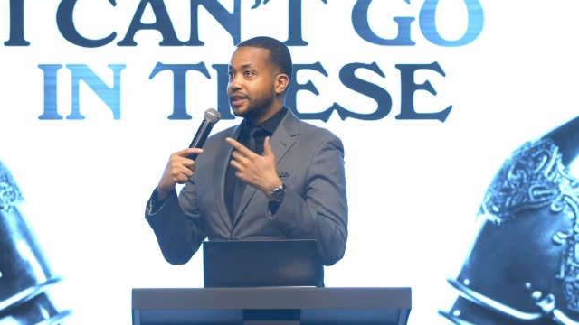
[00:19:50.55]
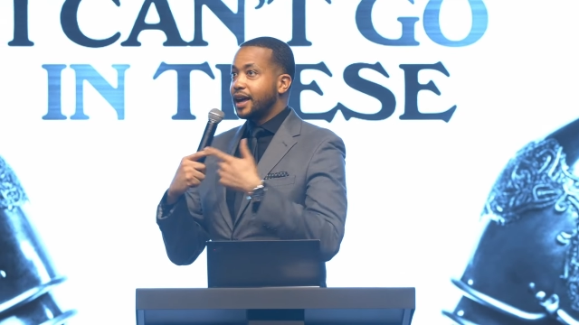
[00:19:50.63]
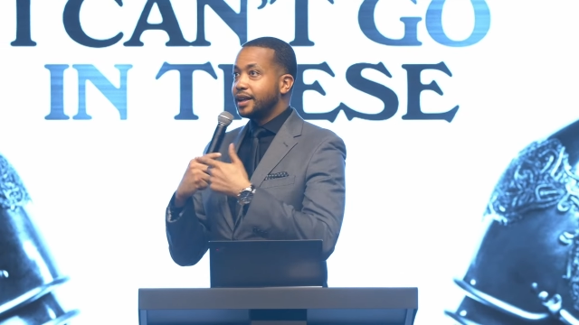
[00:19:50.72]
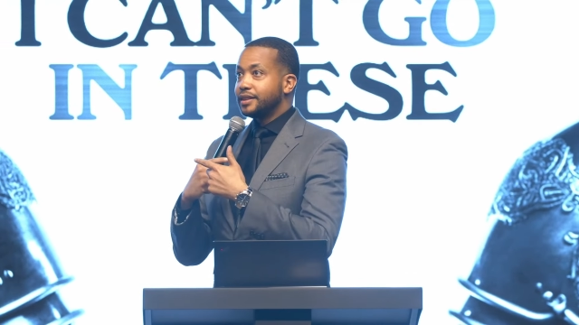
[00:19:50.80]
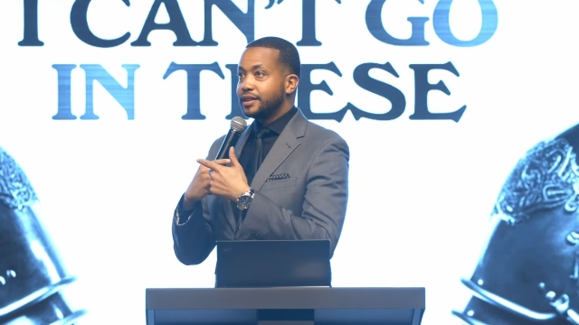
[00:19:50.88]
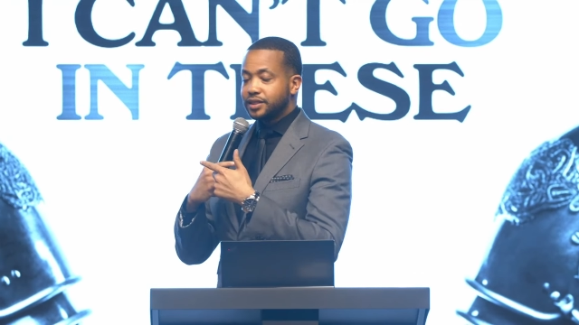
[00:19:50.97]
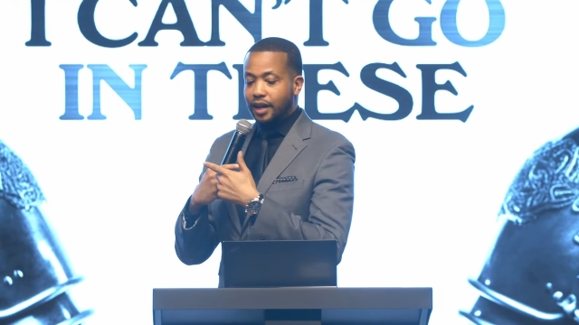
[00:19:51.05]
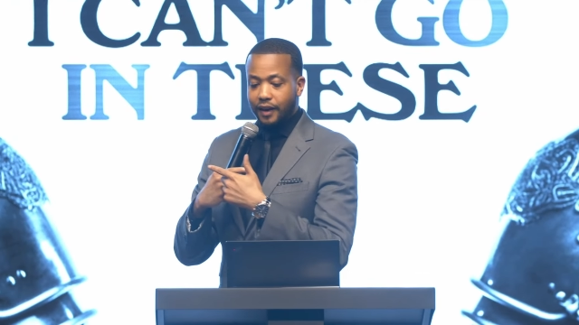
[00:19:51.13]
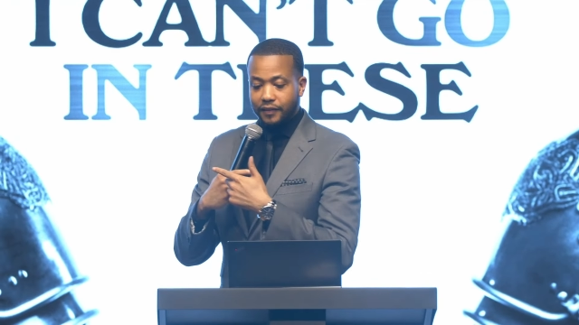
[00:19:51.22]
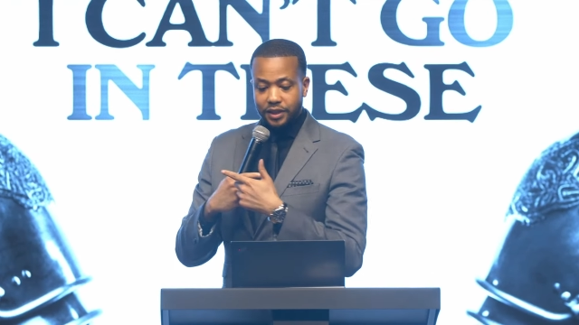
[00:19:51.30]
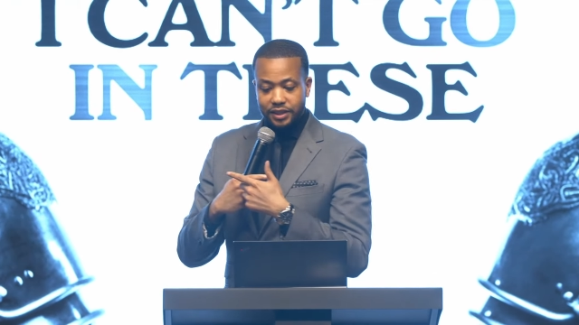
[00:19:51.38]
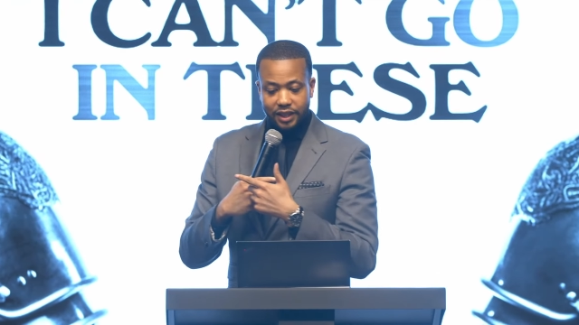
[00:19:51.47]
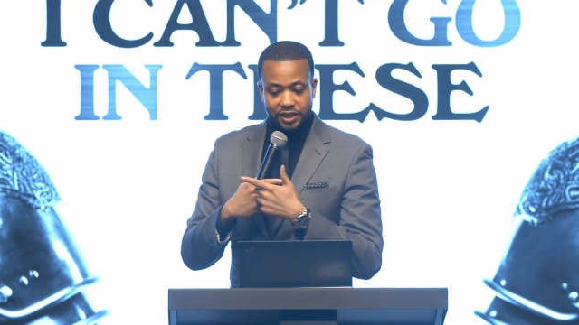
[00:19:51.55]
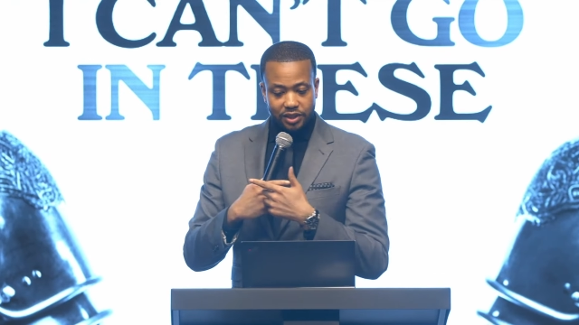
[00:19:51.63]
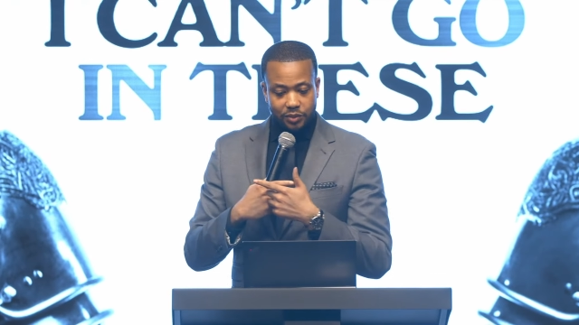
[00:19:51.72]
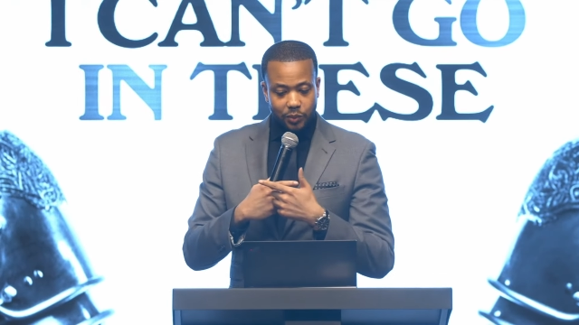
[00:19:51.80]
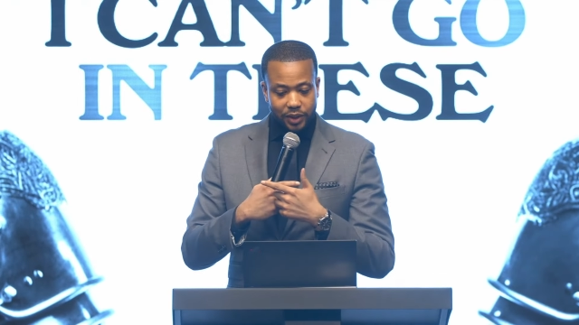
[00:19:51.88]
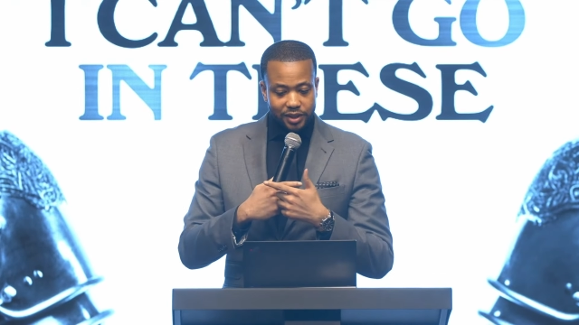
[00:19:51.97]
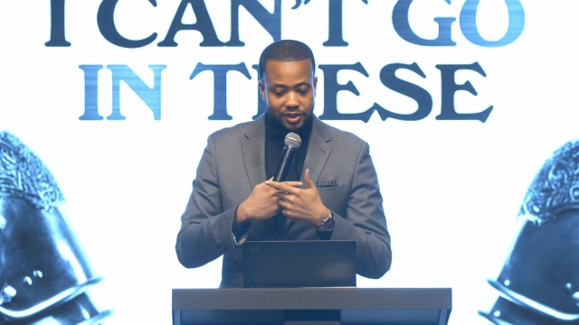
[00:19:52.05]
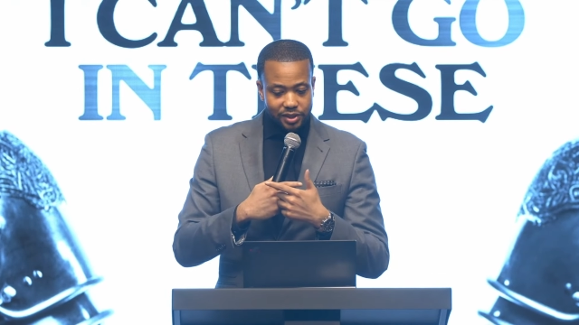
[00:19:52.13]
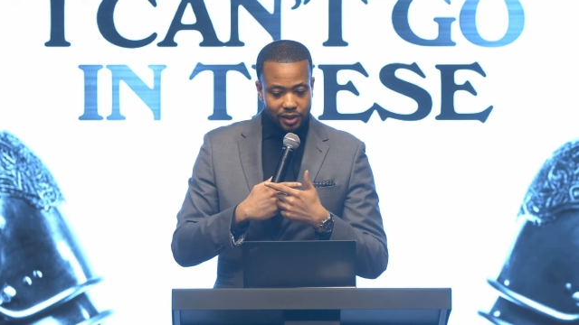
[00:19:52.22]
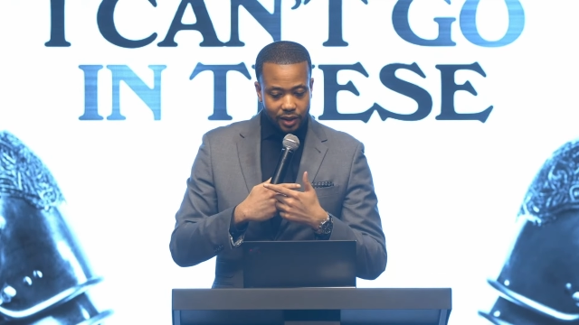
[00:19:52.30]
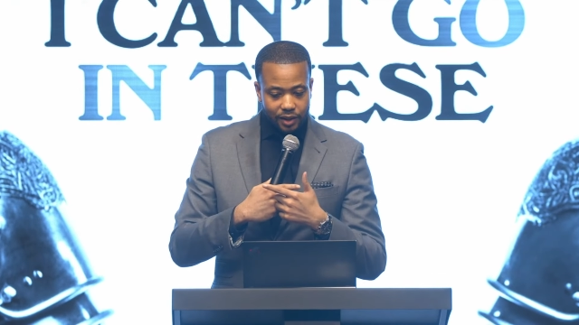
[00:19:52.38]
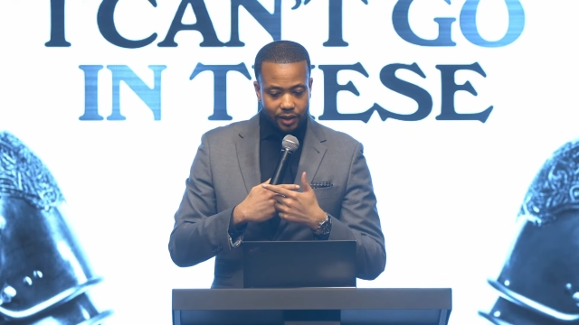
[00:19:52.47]
at this conversation with
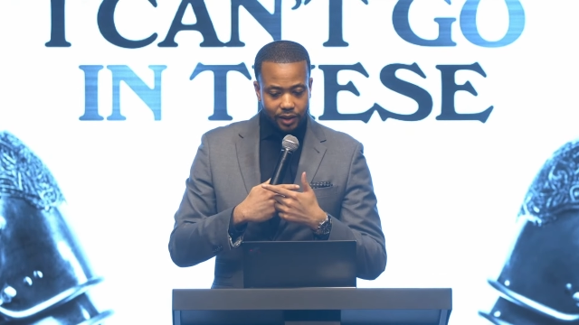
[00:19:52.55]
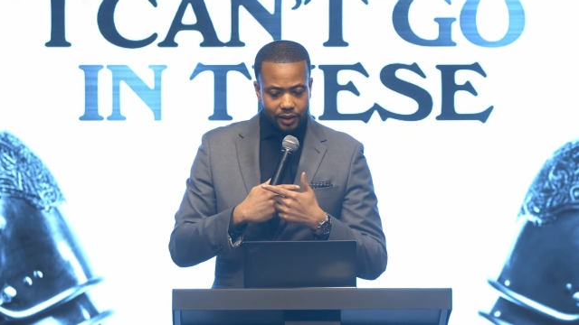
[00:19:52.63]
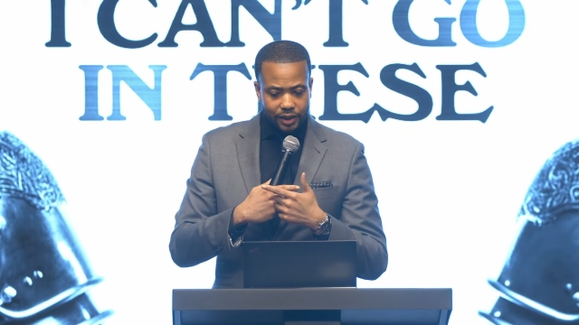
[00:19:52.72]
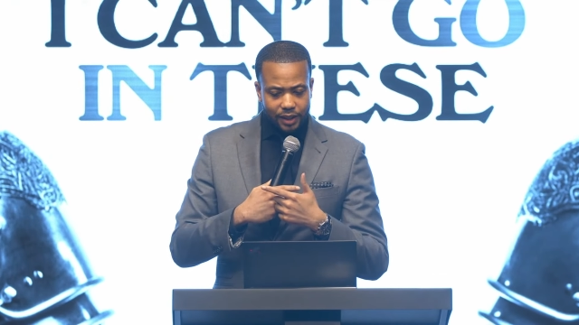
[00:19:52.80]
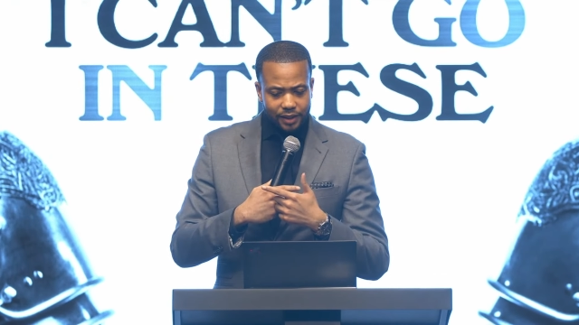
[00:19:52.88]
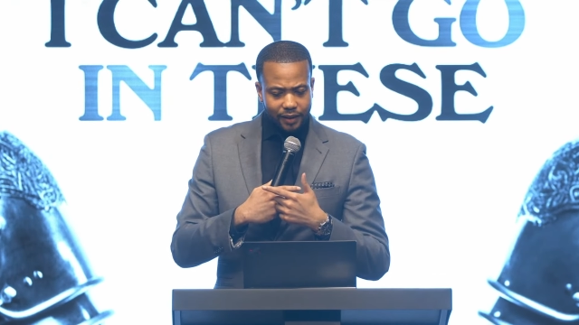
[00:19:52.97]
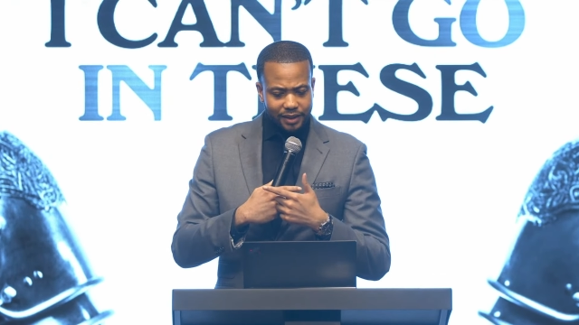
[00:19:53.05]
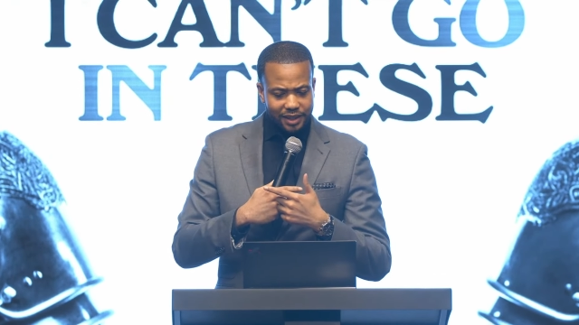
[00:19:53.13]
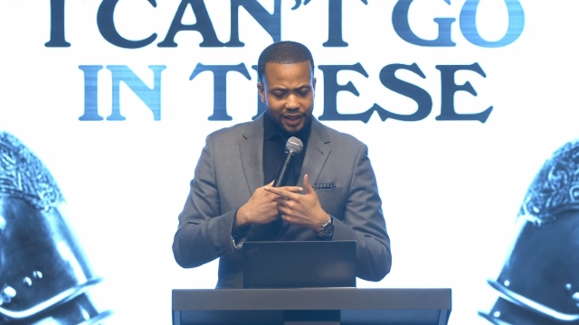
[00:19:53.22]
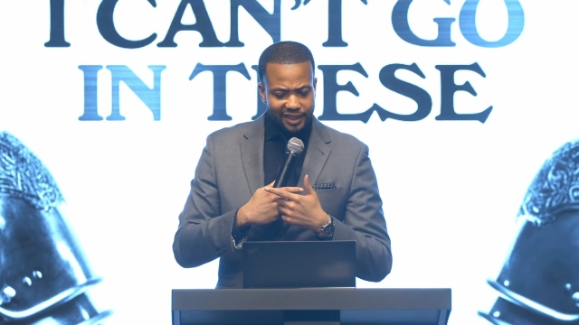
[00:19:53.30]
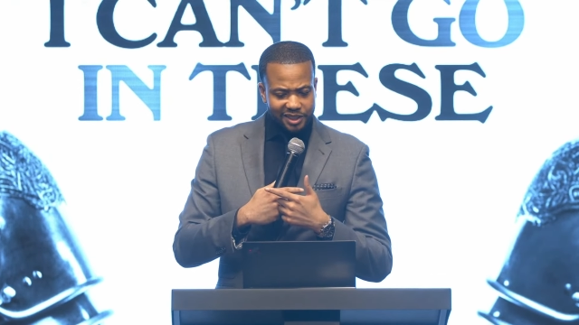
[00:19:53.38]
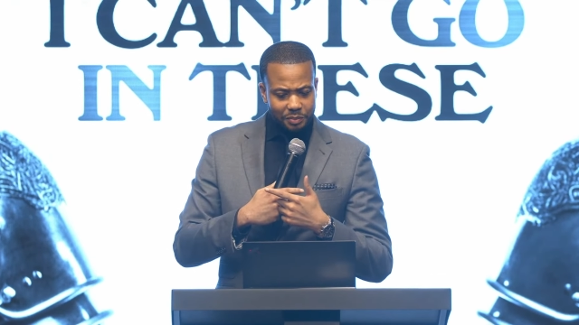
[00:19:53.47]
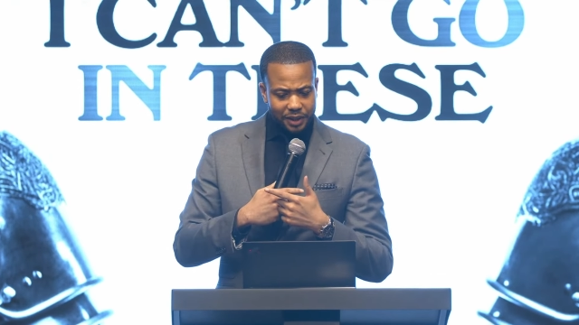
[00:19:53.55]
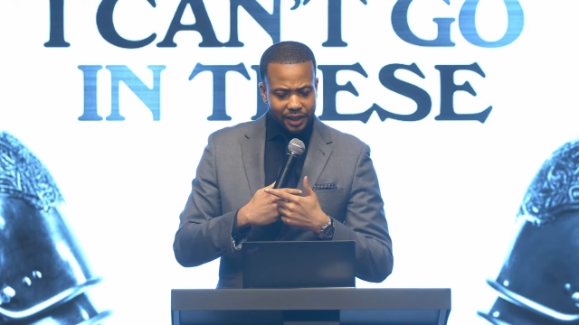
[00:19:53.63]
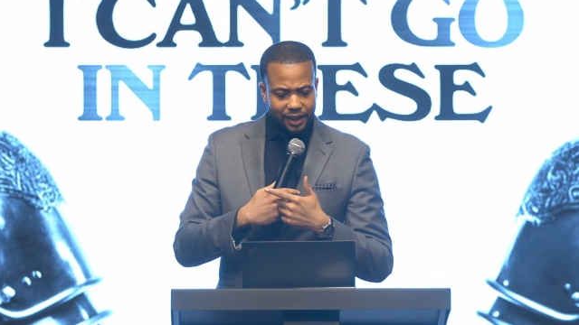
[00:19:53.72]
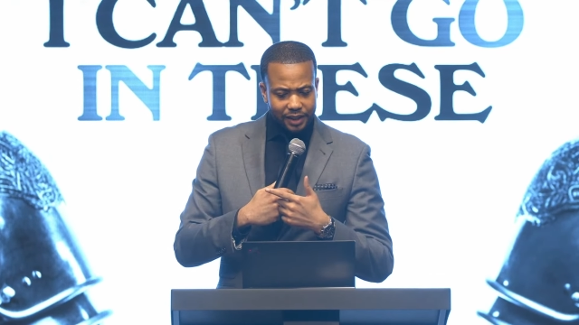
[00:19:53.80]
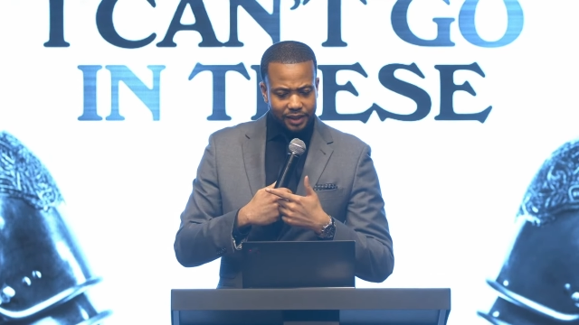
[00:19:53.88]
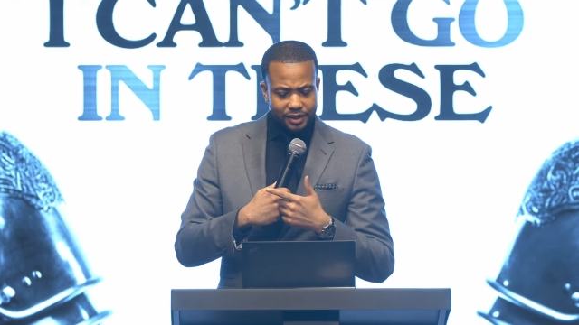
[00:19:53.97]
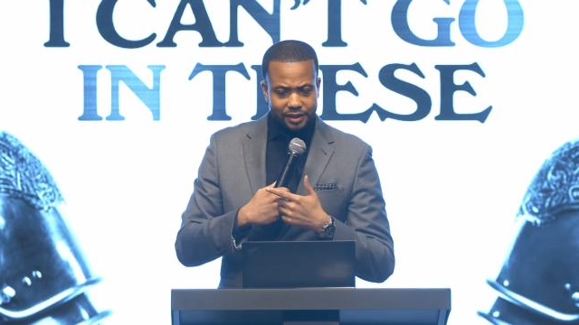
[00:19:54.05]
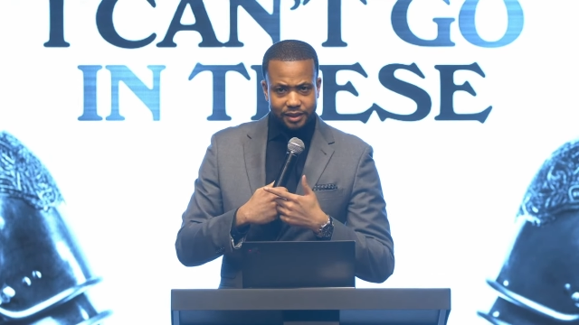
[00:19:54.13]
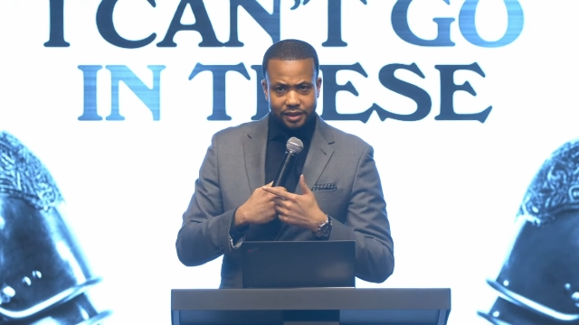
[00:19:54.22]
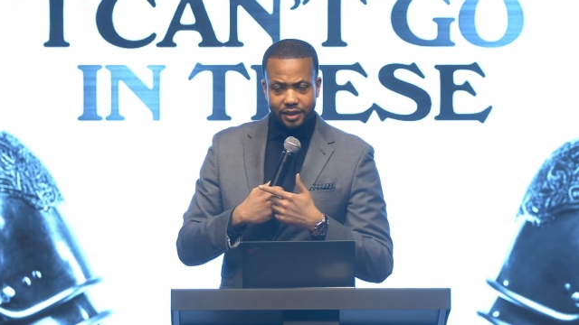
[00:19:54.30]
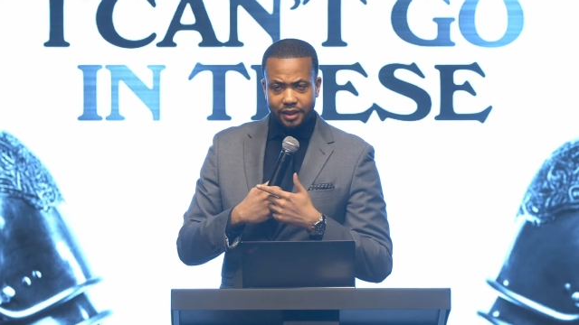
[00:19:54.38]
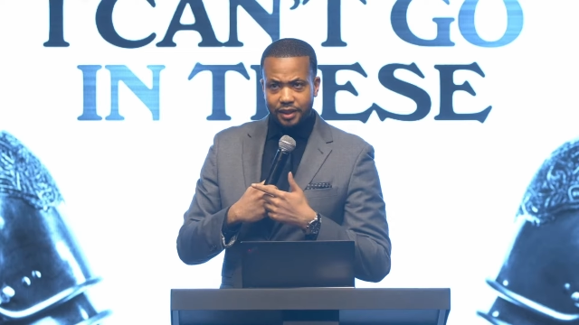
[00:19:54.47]
Saul in our text because